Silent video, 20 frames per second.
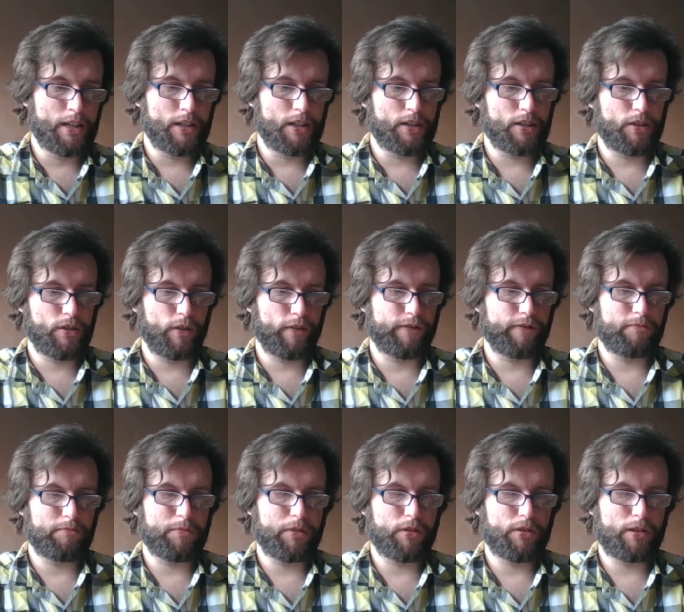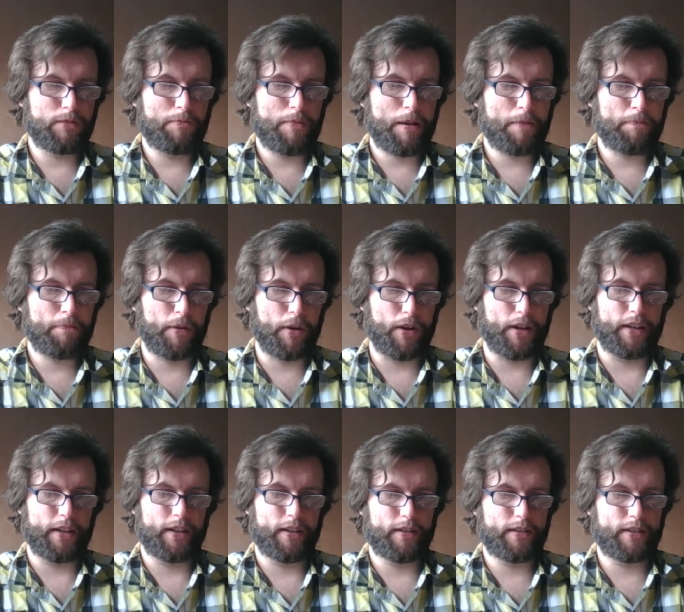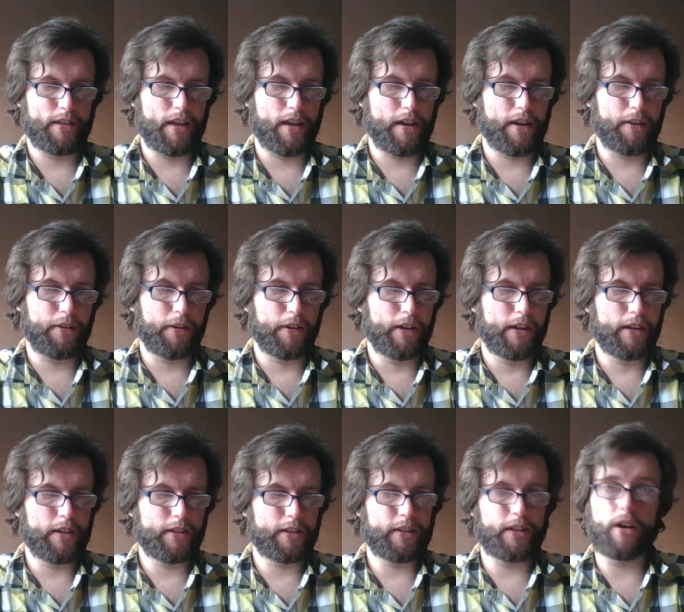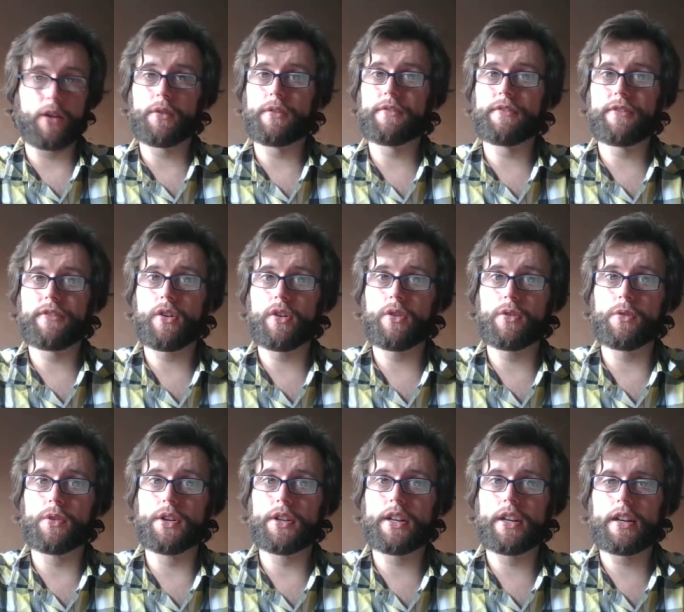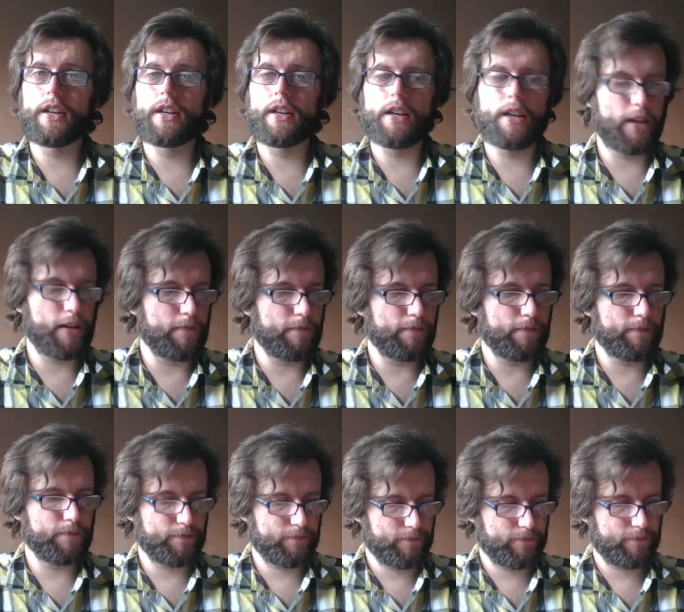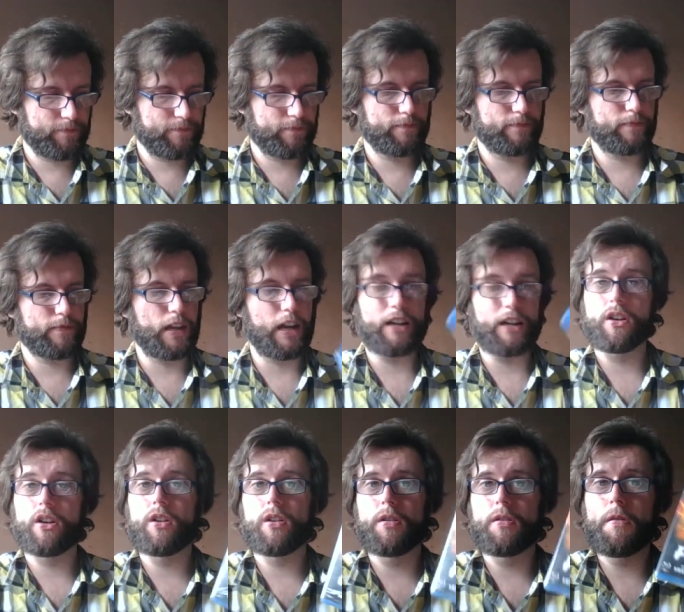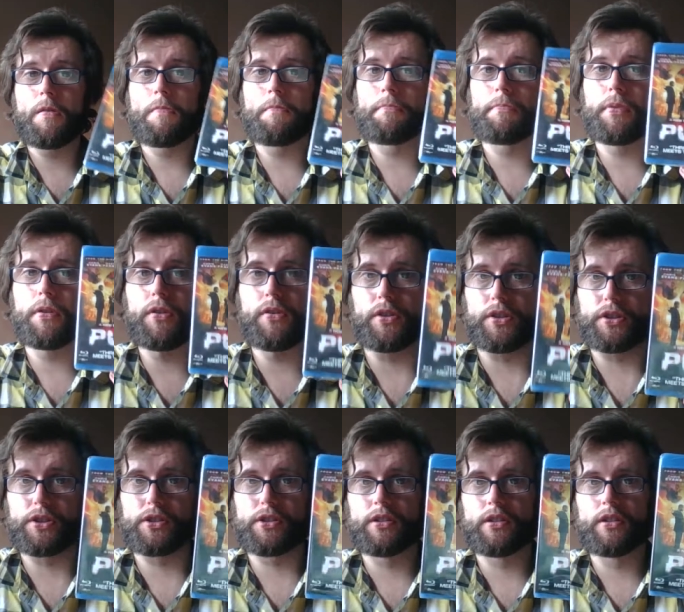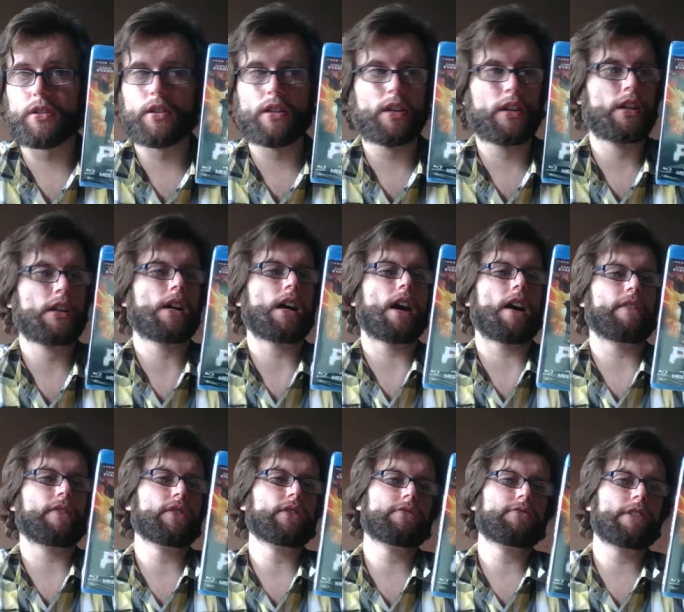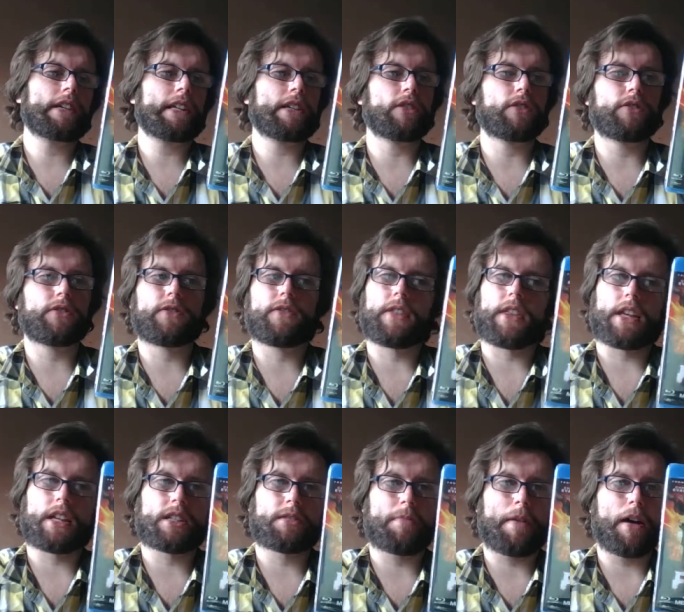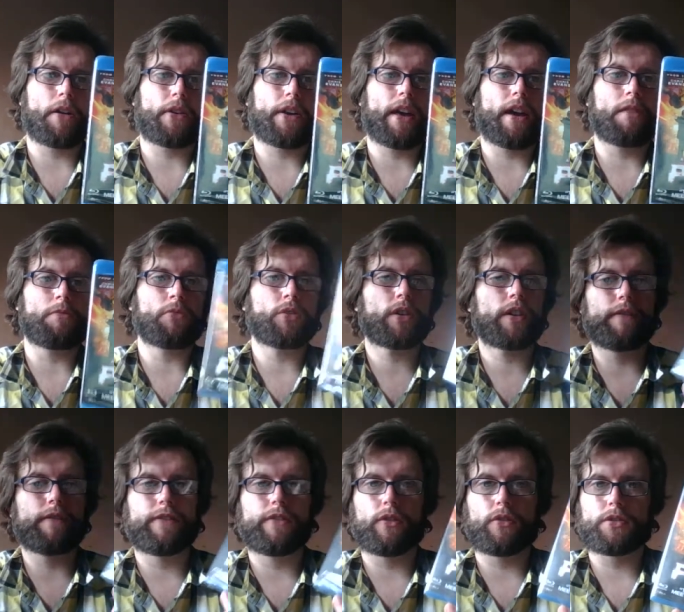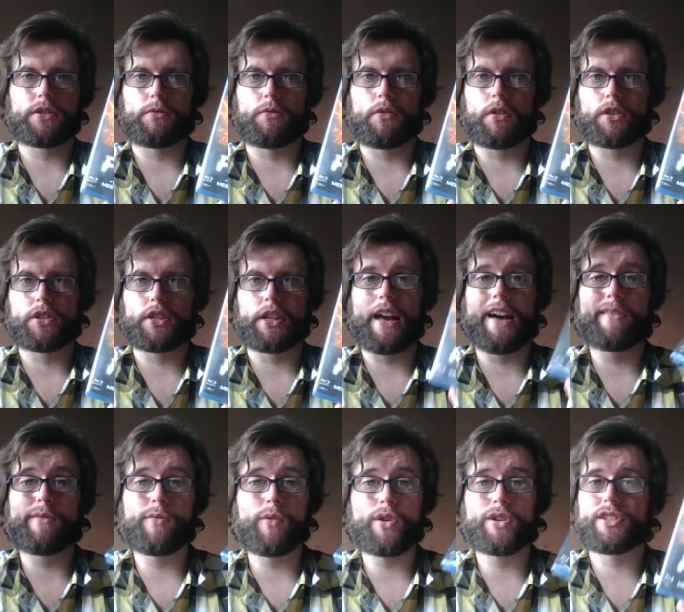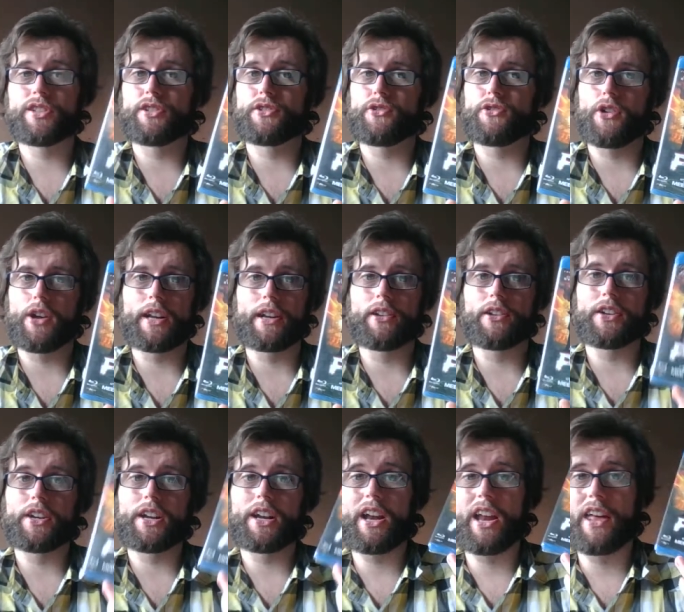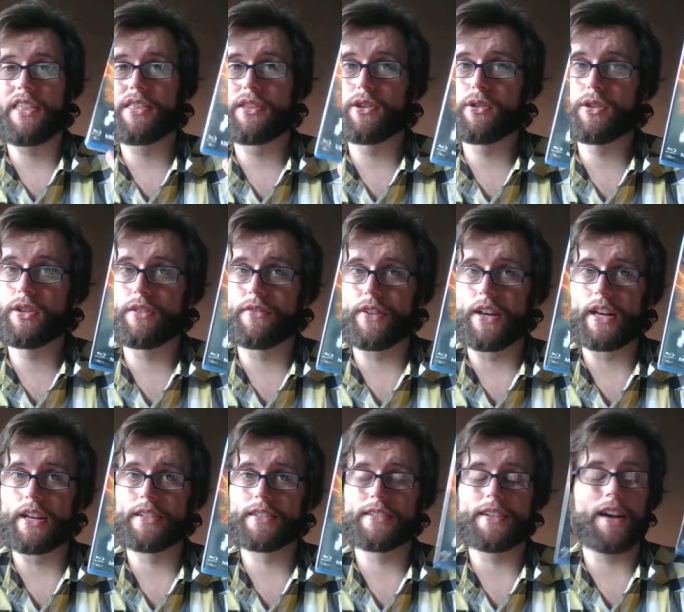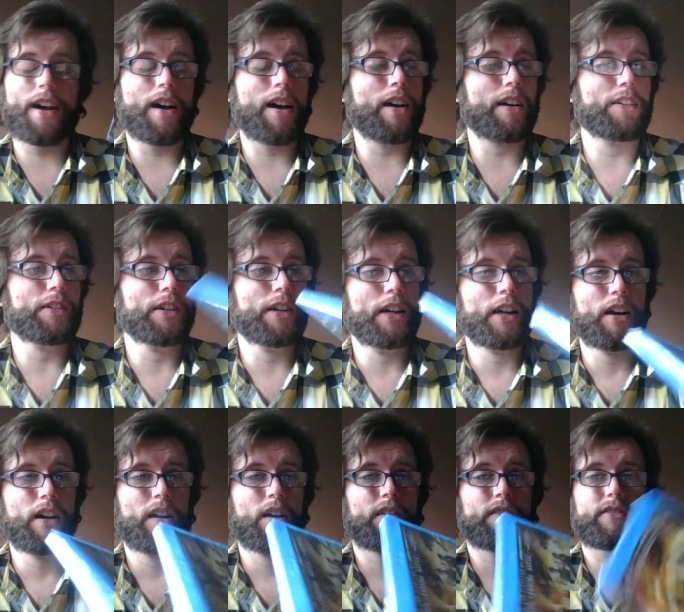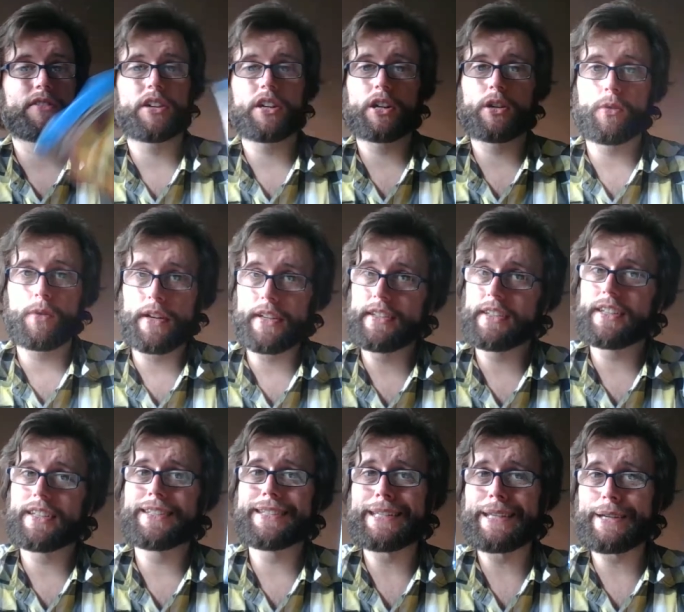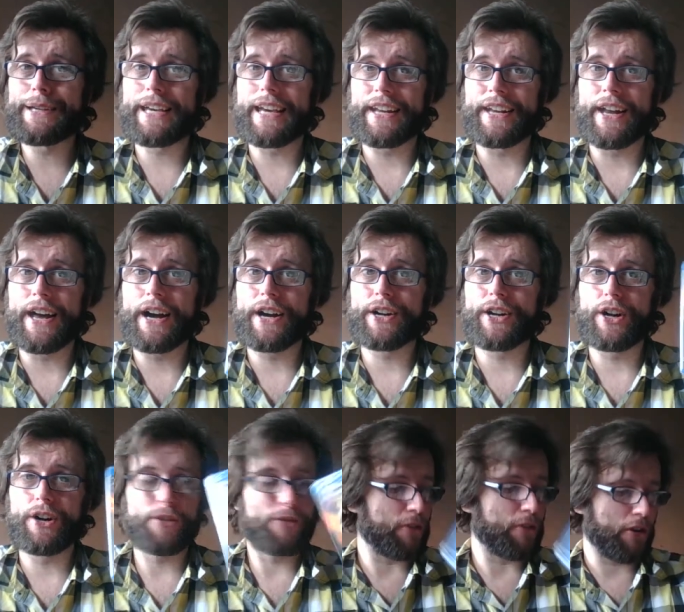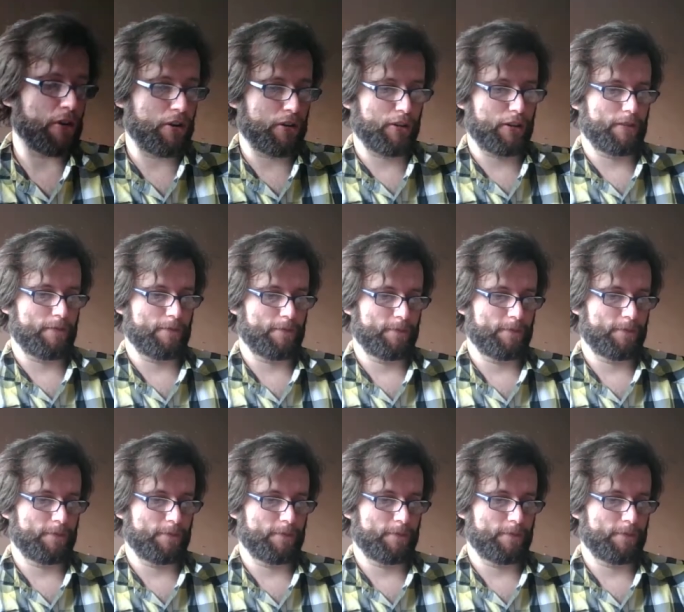stuff from Music Magpie. So, going forward, I got Push. I've heard really good things about it. I'm looking forward to watching it. I've watched the trailer and I like the look of it. So, for a quid, you cannot go wrong.